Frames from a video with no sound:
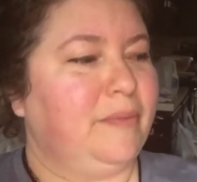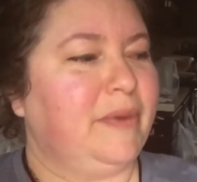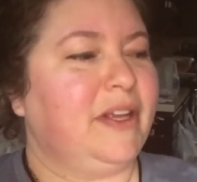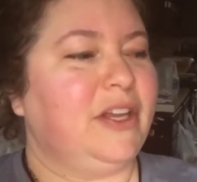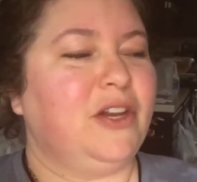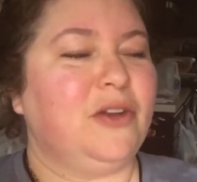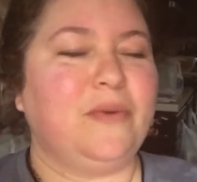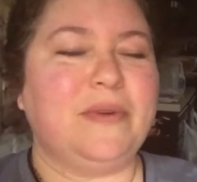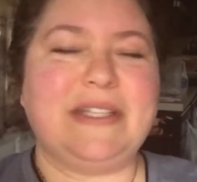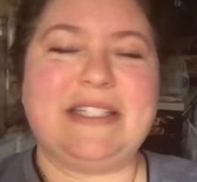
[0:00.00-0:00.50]
But
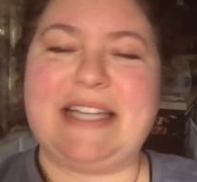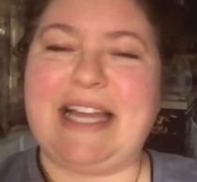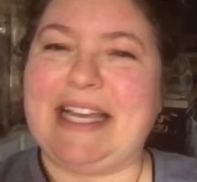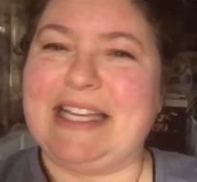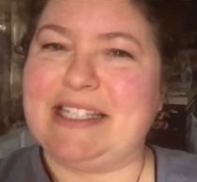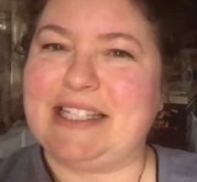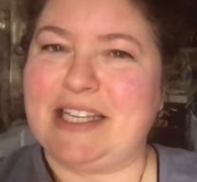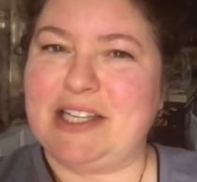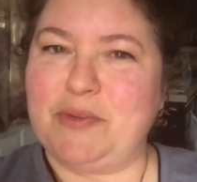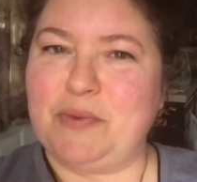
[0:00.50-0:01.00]
you know, it was
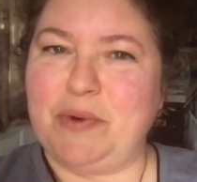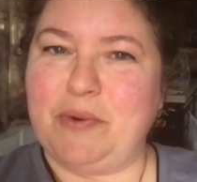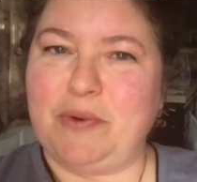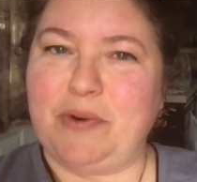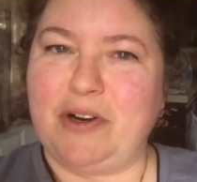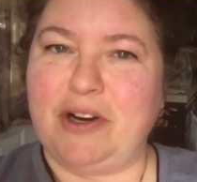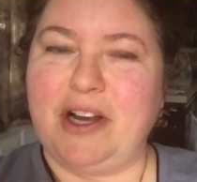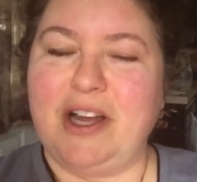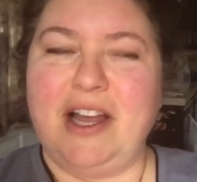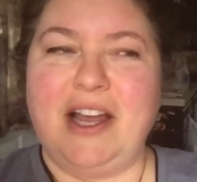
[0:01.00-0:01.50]
nice because we
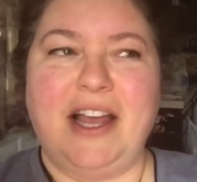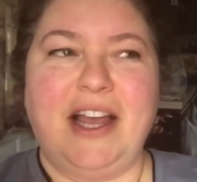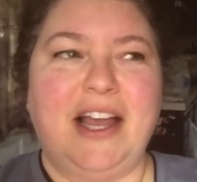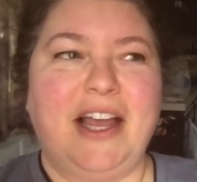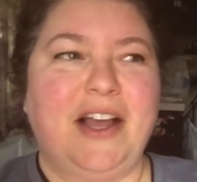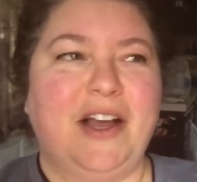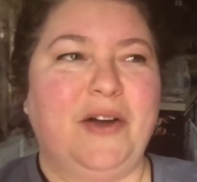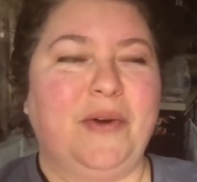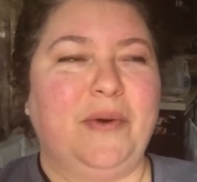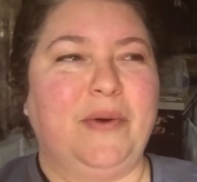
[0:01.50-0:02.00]
were
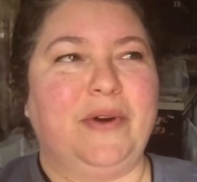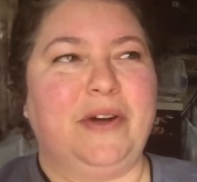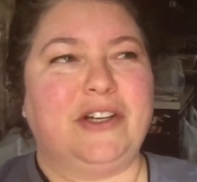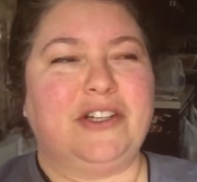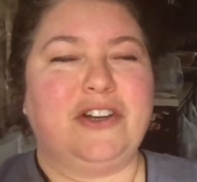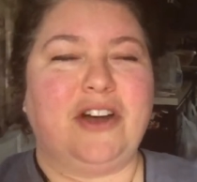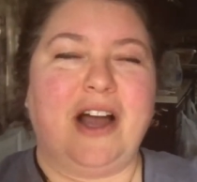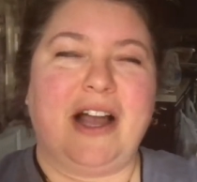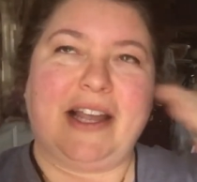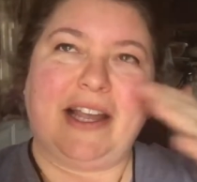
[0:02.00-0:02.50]
we were
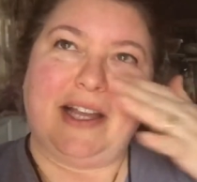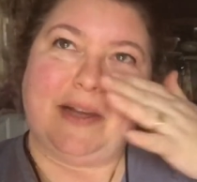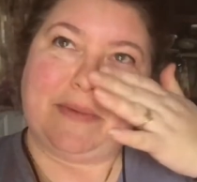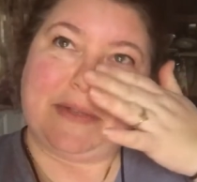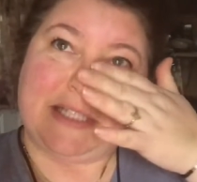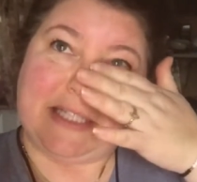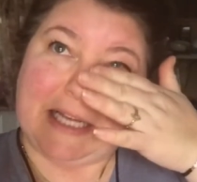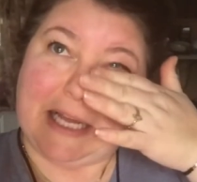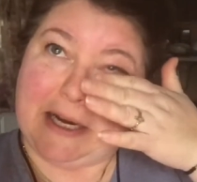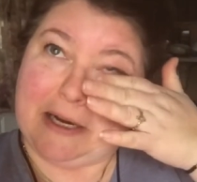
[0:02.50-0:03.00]
talking
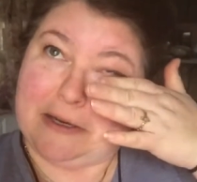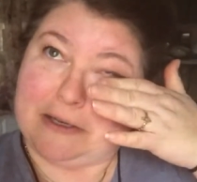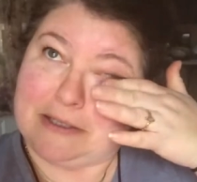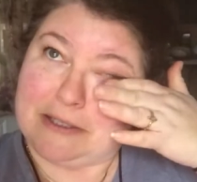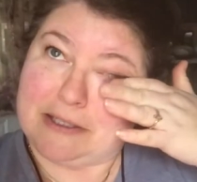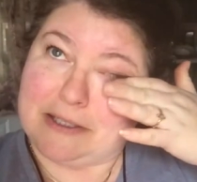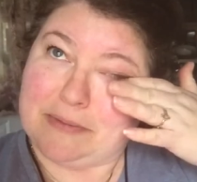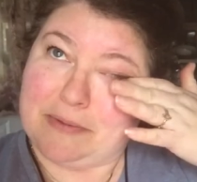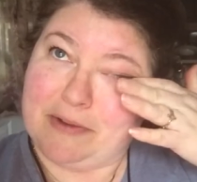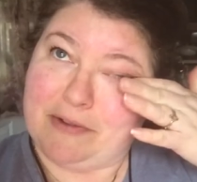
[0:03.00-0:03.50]

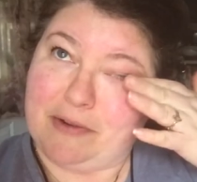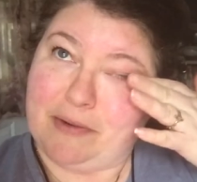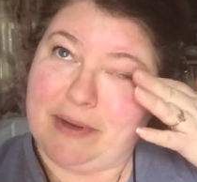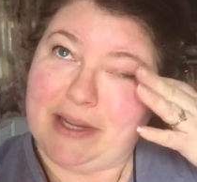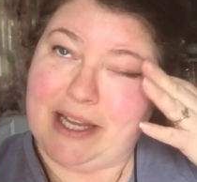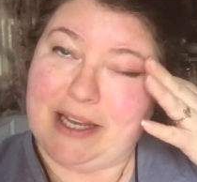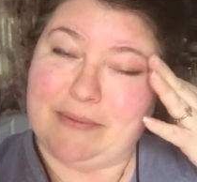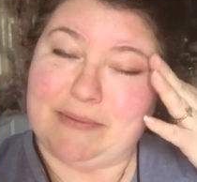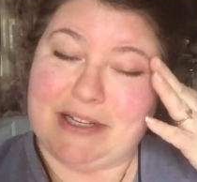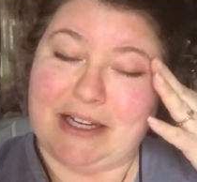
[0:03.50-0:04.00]
upstairs before we
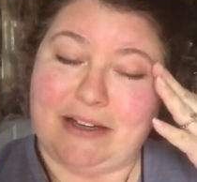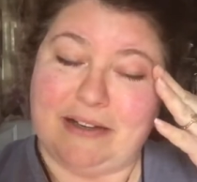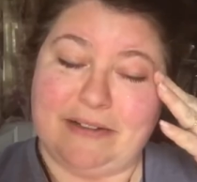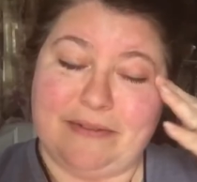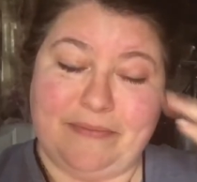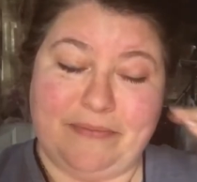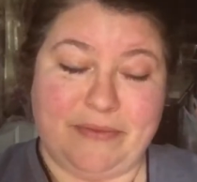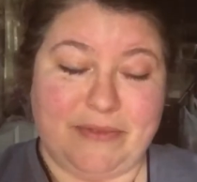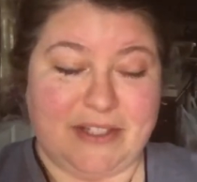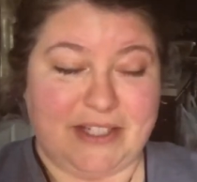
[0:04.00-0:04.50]
came
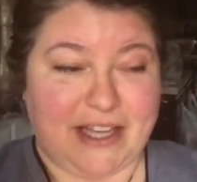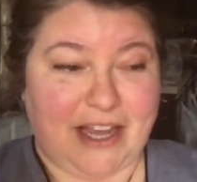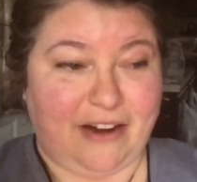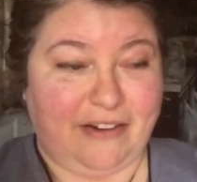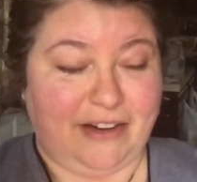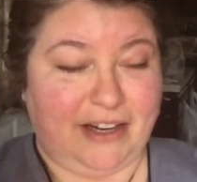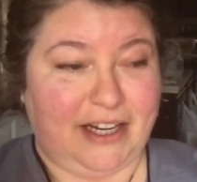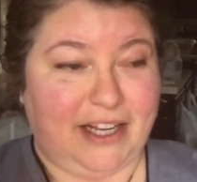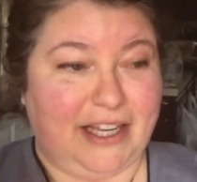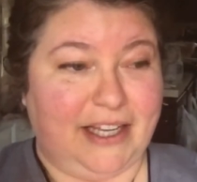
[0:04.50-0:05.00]
down,
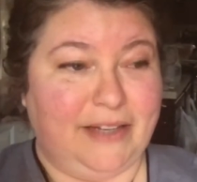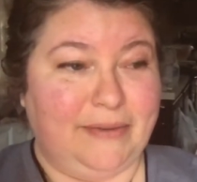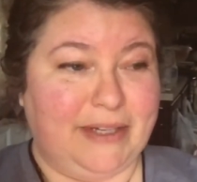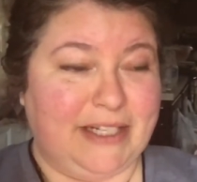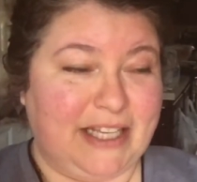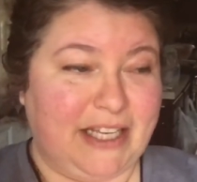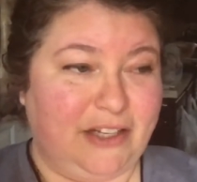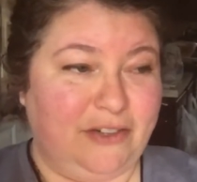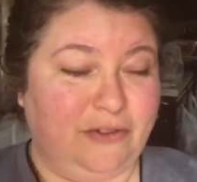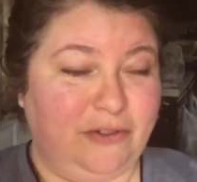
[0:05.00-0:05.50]
Sarah and I, my
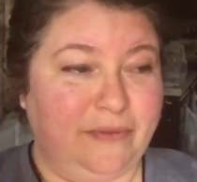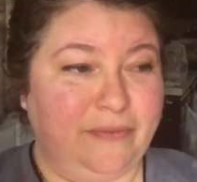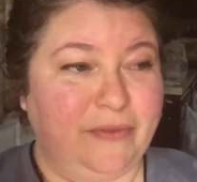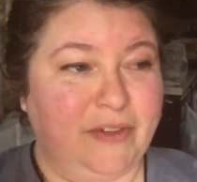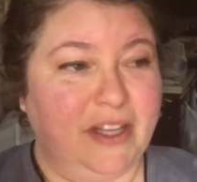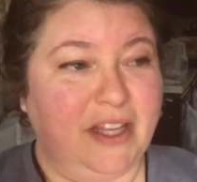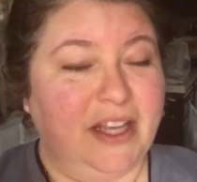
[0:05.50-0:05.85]
10 year old,